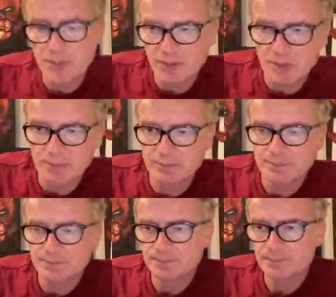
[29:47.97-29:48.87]

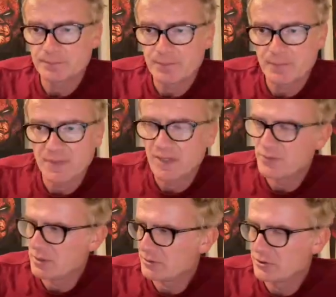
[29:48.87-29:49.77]
if
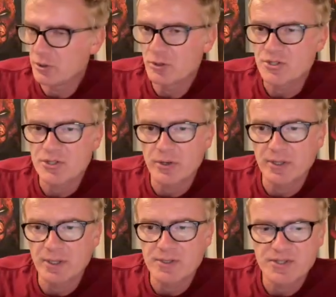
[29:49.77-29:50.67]
you hear a dog,
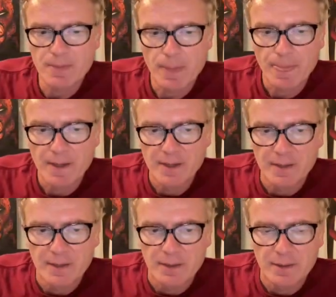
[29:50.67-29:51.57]
sorry guys.
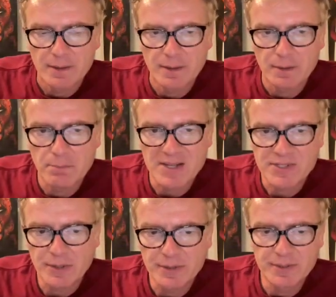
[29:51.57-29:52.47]

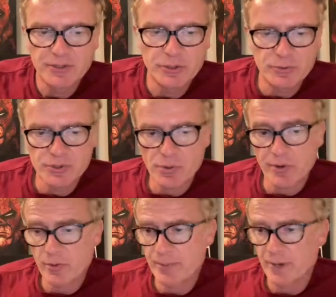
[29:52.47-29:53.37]
Mazzucchelli did use
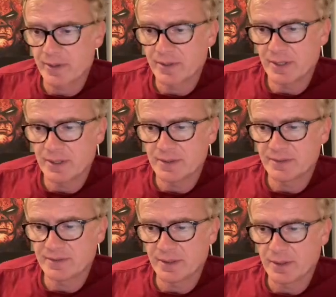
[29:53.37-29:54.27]
Gregory Peck
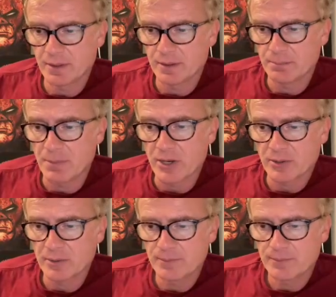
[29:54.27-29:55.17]
as a
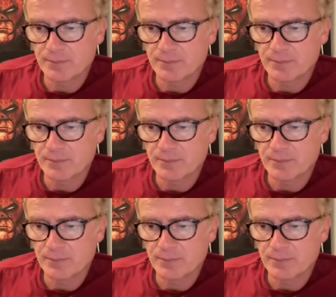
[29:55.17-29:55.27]
model.